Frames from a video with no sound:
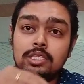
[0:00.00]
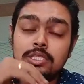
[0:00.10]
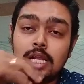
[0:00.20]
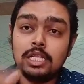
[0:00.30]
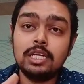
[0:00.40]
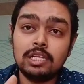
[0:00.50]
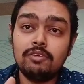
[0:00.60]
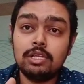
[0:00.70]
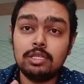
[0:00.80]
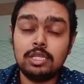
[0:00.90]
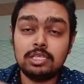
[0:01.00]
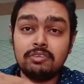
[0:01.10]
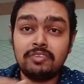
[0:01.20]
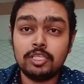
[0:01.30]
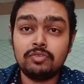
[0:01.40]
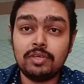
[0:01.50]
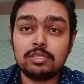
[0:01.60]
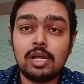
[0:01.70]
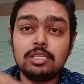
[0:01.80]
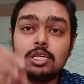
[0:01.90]
tell that there is a face-to-face
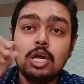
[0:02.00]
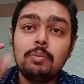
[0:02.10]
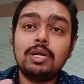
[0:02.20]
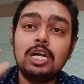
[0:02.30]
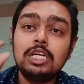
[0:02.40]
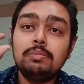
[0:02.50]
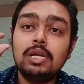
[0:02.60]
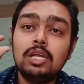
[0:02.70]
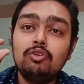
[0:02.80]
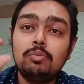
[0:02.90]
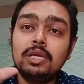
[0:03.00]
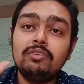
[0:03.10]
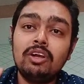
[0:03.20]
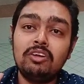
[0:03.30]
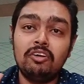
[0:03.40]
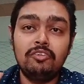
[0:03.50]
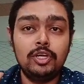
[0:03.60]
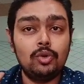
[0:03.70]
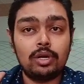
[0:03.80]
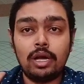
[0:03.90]
class, but ultimately you will be given a
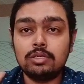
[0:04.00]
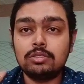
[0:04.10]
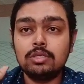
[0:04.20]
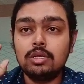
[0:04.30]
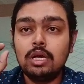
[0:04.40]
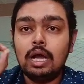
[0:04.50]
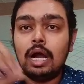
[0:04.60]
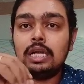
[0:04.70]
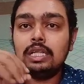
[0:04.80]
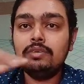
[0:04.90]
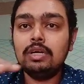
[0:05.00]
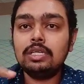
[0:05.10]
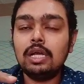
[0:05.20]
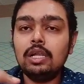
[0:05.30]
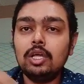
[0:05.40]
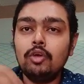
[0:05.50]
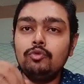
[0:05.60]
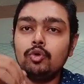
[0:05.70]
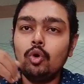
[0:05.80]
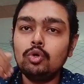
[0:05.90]
video class. And they will tell, if
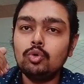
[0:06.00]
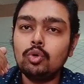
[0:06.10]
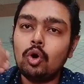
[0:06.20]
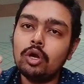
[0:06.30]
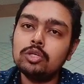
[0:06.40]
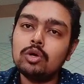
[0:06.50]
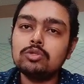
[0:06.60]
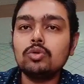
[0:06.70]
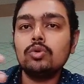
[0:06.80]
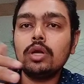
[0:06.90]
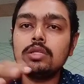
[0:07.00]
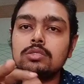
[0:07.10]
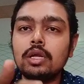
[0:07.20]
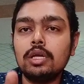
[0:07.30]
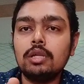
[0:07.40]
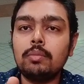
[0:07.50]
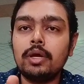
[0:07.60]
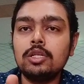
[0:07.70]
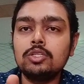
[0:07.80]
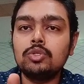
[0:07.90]
you go to college also, you can study in my
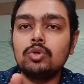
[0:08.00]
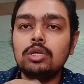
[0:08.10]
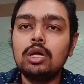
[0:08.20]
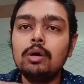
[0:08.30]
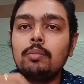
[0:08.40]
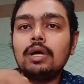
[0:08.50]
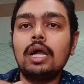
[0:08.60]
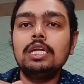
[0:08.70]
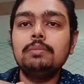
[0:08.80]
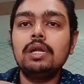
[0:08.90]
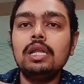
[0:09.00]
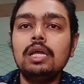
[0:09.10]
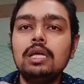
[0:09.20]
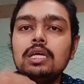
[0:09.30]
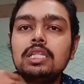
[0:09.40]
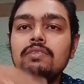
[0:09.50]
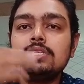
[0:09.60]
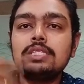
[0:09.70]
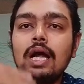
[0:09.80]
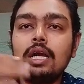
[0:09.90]
institute. But ultimately, they will
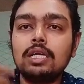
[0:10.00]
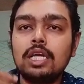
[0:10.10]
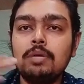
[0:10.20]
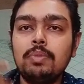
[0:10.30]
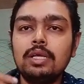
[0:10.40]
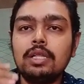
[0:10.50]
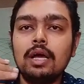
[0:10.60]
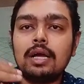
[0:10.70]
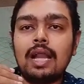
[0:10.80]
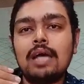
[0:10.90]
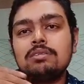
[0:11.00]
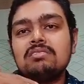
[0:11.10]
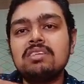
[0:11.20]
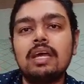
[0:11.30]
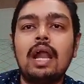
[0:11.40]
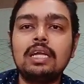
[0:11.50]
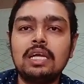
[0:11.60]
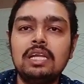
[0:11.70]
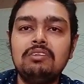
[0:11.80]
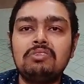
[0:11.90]
start keeping the classes
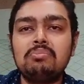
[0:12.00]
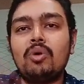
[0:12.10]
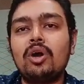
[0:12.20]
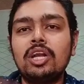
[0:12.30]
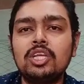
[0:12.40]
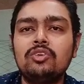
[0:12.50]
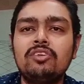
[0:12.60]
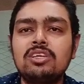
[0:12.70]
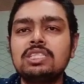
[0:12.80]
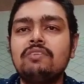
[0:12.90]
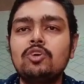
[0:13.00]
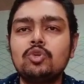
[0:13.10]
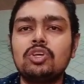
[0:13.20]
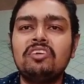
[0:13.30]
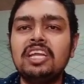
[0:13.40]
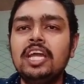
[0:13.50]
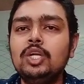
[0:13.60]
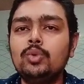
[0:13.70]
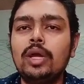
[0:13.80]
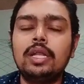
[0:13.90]
erratically from morning to evening, 7 to 7, 8
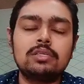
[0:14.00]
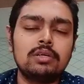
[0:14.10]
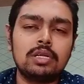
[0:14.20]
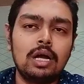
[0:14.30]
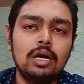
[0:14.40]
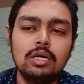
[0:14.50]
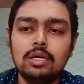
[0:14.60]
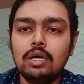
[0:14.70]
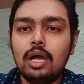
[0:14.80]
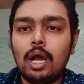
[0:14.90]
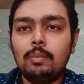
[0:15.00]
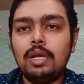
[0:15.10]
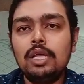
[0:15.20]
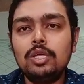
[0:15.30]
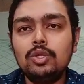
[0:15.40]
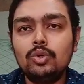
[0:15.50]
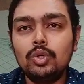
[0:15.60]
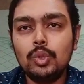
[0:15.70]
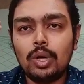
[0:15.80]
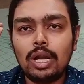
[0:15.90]
to 8, etc. I'm telling you,
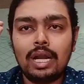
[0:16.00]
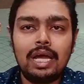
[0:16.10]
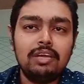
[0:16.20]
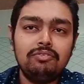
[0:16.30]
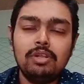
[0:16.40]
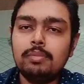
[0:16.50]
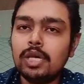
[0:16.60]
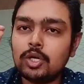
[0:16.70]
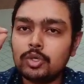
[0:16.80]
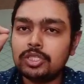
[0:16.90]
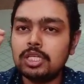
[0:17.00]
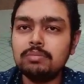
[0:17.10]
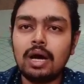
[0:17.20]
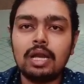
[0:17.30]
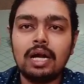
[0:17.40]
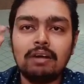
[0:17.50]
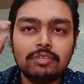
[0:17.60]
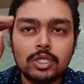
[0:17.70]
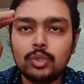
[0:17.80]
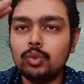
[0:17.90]
your life will be a question mark
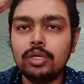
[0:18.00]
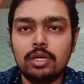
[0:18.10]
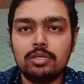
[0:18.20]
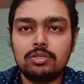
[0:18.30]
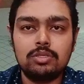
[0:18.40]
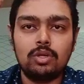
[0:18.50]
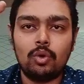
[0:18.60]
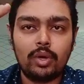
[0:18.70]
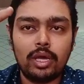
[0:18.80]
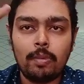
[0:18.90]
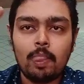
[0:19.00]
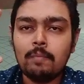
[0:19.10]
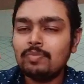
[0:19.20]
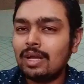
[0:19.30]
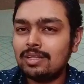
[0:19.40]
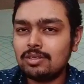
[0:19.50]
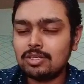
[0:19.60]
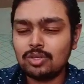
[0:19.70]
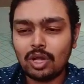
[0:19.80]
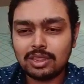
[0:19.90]
after 2 years. Okay, this
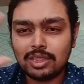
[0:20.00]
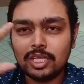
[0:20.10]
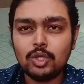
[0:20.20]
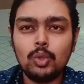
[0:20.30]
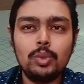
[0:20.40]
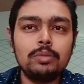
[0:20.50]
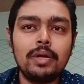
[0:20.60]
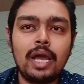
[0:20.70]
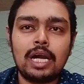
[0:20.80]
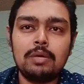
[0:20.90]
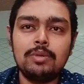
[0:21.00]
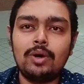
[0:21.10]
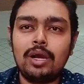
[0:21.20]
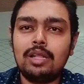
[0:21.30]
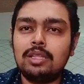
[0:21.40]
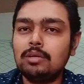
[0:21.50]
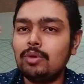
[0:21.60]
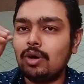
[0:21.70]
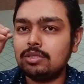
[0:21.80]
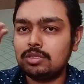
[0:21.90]
is nothing to do with my academy or anything,
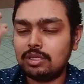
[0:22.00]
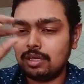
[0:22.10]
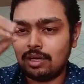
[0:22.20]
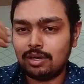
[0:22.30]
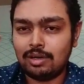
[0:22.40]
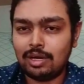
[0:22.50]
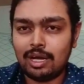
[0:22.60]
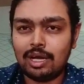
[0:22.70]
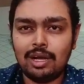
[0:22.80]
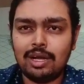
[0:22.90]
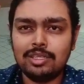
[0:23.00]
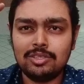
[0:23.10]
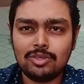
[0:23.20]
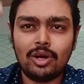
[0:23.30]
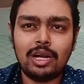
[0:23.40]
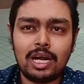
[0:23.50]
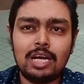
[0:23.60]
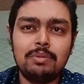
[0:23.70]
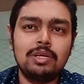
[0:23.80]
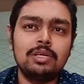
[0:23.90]
because this is not an
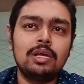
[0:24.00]
academy.